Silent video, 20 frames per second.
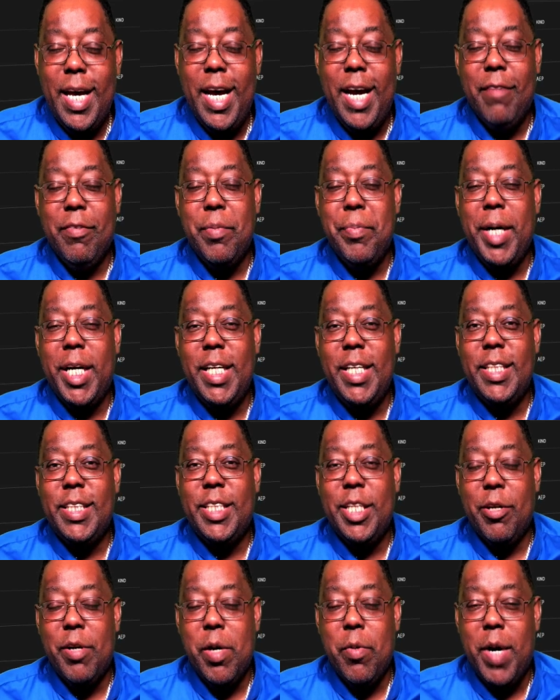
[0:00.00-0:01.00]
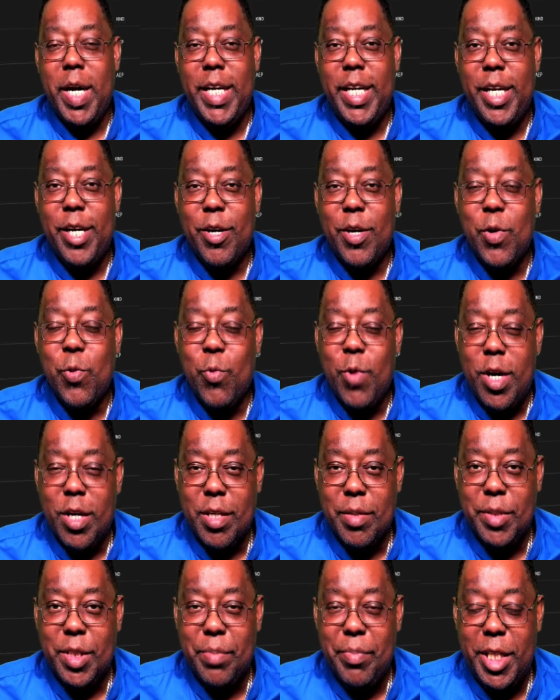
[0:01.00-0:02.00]
Hey everybody, Terry White here and
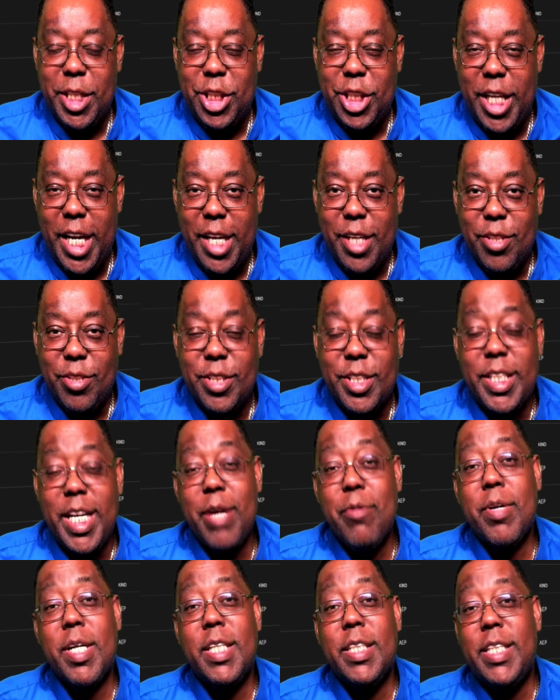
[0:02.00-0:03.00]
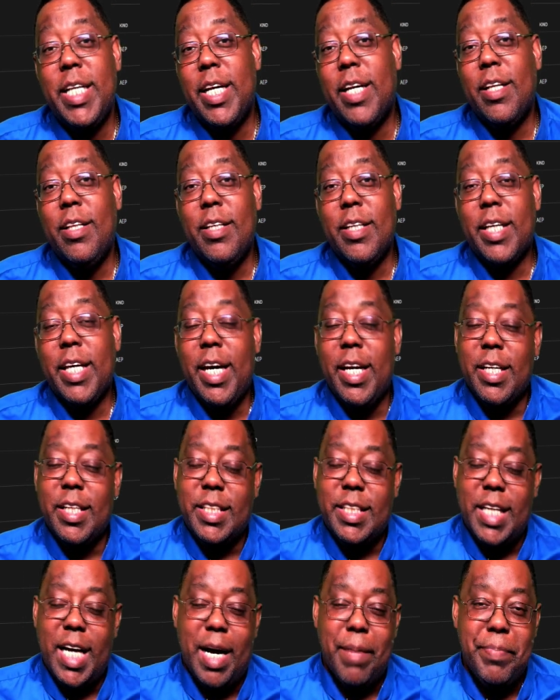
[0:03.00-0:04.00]
welcome to my channel. Today we're going to take a look at a
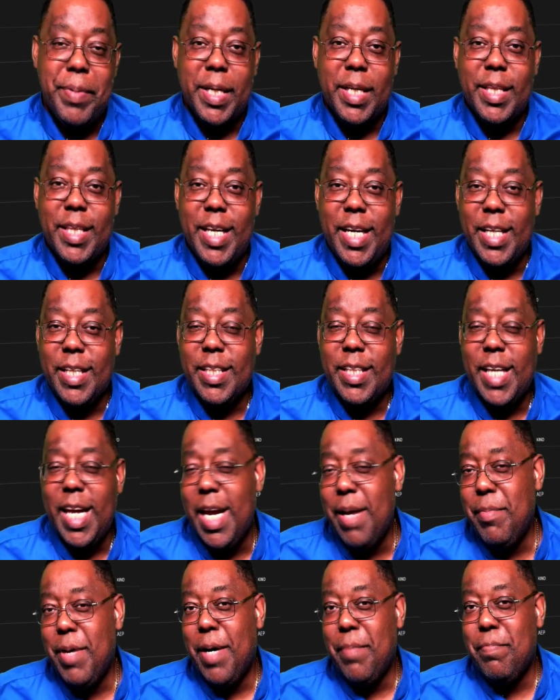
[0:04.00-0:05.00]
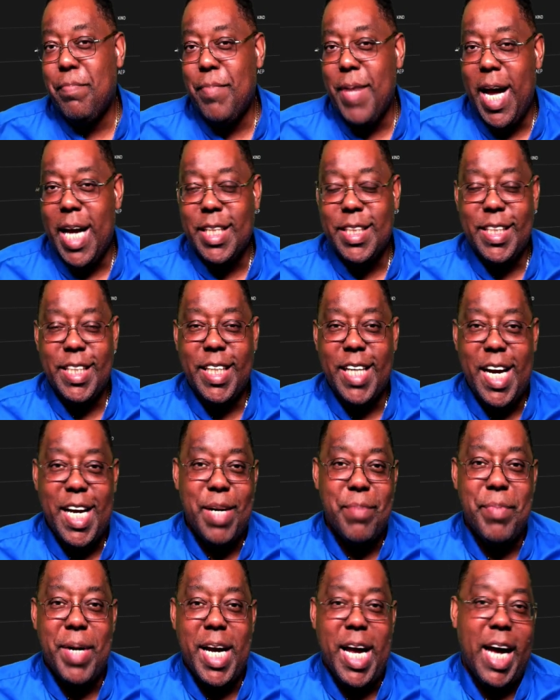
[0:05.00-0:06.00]
topic that came up actually kind
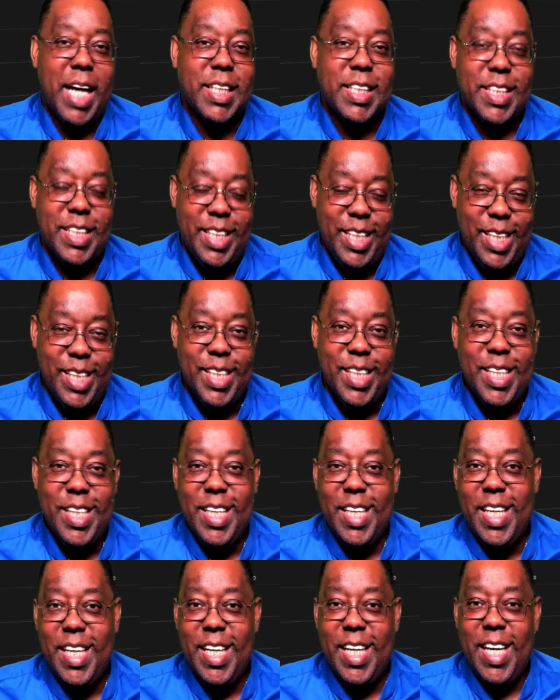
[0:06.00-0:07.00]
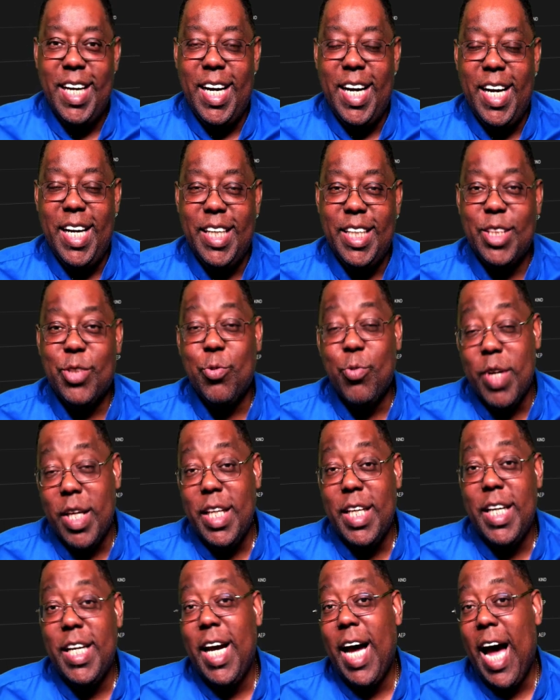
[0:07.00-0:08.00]
of by accident. Uh, and it's
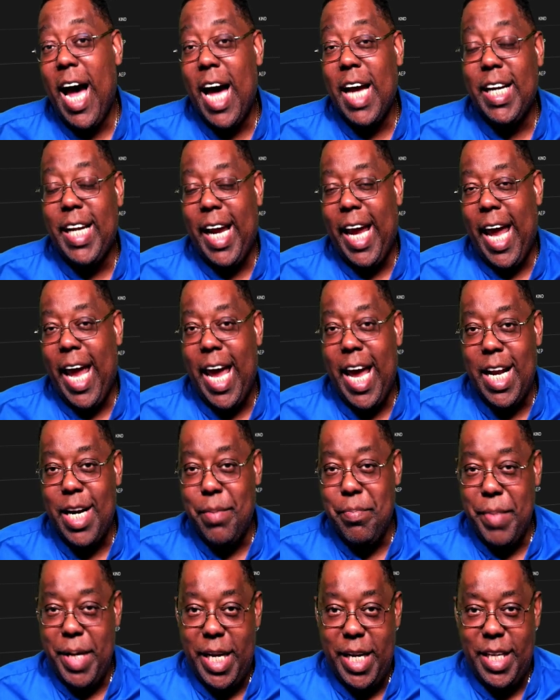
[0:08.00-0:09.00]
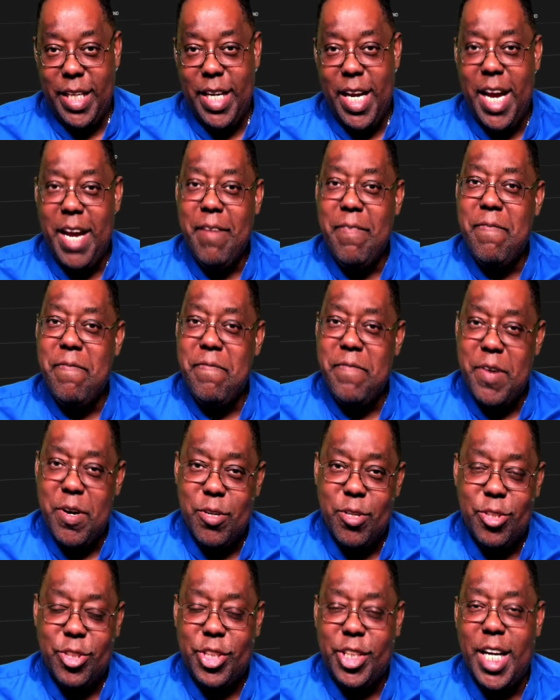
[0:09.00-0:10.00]
really how to animate a
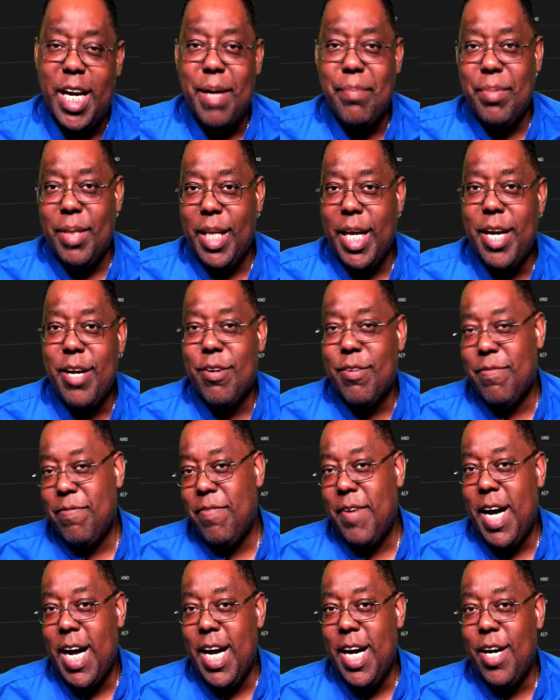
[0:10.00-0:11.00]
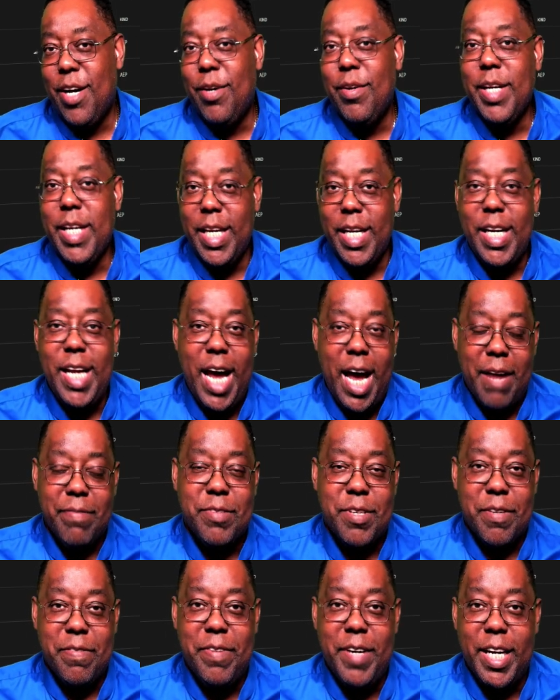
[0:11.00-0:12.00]
Photoshop layered file in
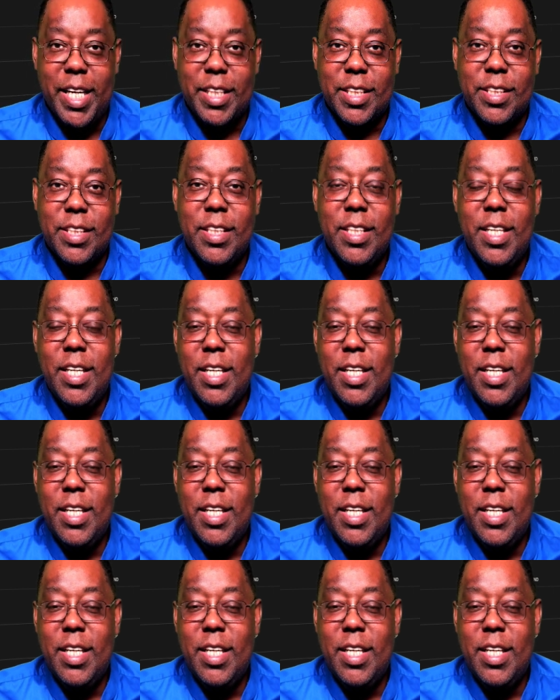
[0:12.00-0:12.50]
After Effects.